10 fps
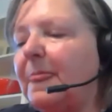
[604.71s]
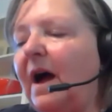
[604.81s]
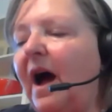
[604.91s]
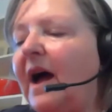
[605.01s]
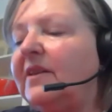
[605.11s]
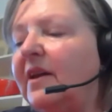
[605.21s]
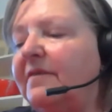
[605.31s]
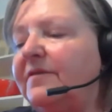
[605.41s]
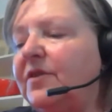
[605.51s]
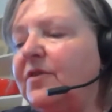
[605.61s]
I
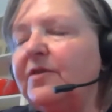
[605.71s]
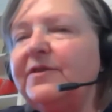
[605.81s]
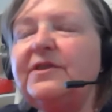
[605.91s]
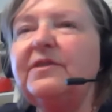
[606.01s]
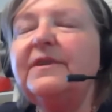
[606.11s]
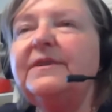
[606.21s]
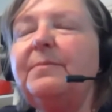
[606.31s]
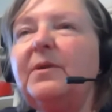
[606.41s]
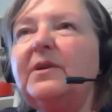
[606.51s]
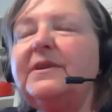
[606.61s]
loved girl series
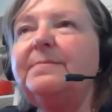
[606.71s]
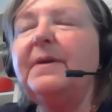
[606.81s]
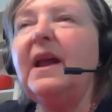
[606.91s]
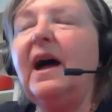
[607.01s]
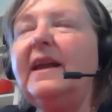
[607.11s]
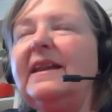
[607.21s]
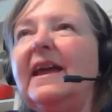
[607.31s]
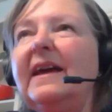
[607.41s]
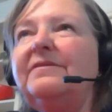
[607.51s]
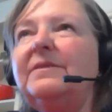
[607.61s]
books, but I didn't
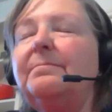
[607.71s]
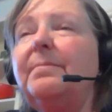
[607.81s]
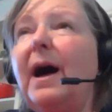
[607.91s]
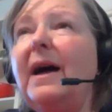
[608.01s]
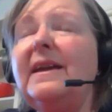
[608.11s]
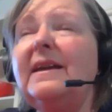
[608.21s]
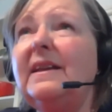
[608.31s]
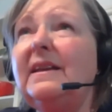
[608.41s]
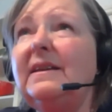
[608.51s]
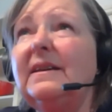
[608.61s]
have to buy
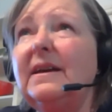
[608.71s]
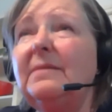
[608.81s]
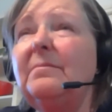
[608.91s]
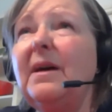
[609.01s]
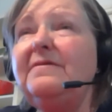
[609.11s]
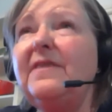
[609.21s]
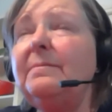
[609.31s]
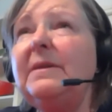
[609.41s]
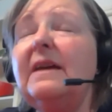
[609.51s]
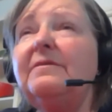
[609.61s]
any. My
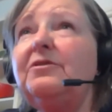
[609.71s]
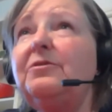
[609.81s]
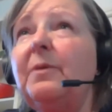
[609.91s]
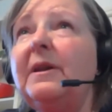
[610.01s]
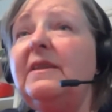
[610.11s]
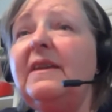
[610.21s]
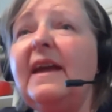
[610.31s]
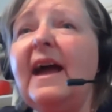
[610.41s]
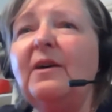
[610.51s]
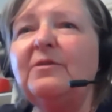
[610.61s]
family never threw anything
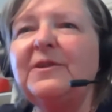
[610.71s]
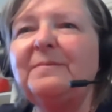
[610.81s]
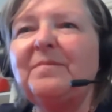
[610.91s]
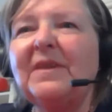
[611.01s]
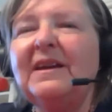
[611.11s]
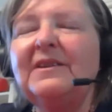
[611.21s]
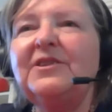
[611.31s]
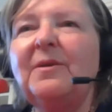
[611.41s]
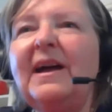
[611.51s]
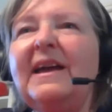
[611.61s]
out.
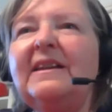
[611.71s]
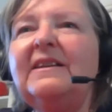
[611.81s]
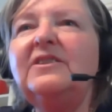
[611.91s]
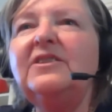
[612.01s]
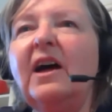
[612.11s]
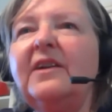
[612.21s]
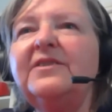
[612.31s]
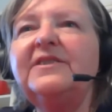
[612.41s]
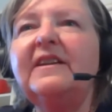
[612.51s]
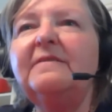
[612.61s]
So I had an entire
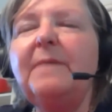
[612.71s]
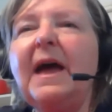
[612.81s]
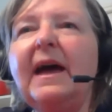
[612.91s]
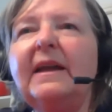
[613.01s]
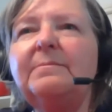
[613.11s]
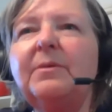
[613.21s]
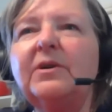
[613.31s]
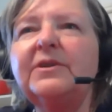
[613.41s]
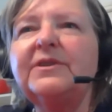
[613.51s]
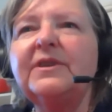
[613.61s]
set of Patty
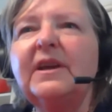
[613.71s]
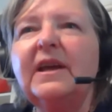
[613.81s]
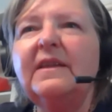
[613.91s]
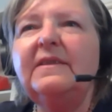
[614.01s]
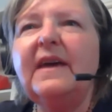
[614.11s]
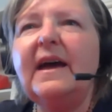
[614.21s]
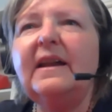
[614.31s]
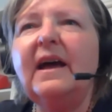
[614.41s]
books that